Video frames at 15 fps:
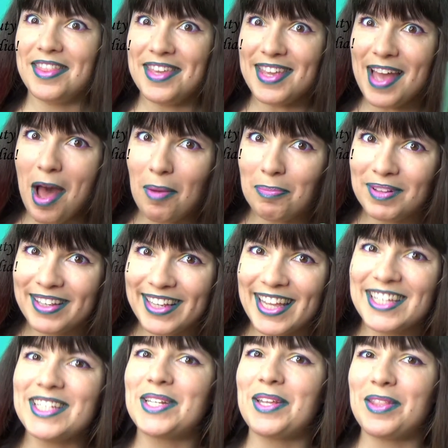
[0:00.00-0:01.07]
The
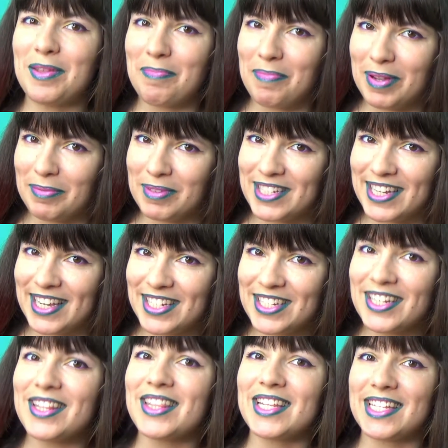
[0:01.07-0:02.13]
application, the
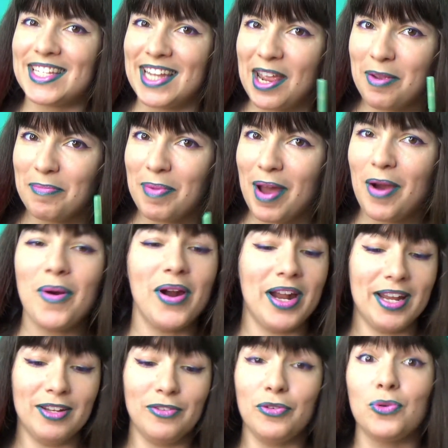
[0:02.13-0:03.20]
pigmentation, the staying power,
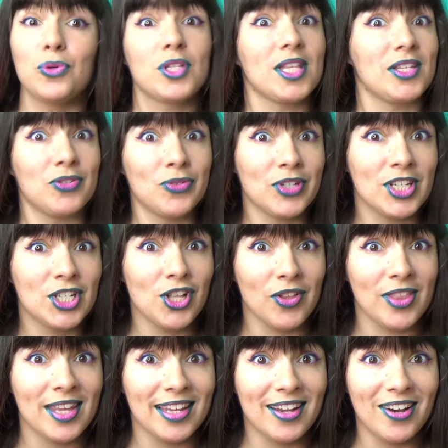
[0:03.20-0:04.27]
and of course the traditional
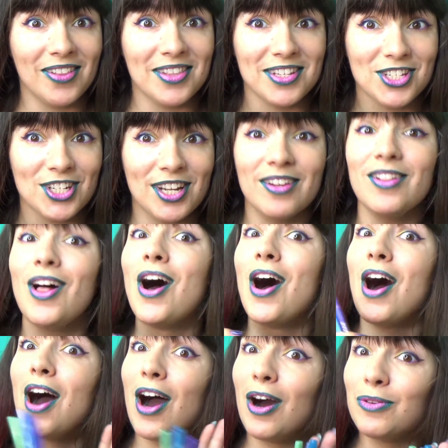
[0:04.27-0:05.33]
thing on this channel,
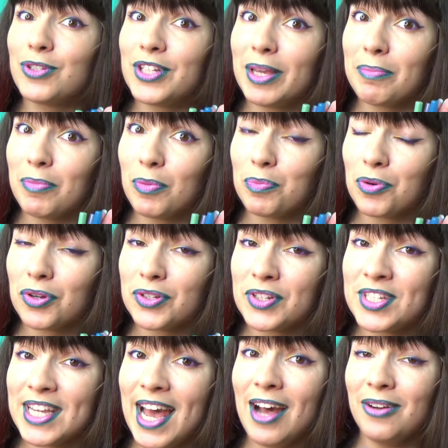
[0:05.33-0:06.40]
how to get more
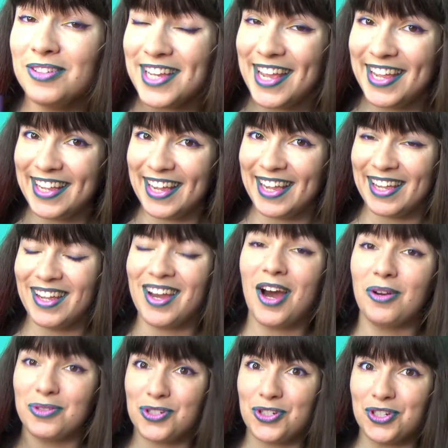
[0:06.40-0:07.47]
product out, aka
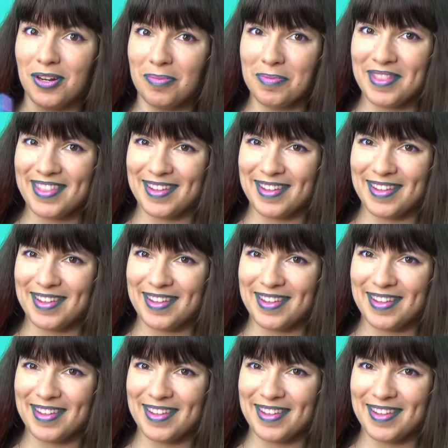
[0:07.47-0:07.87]
how to sharpen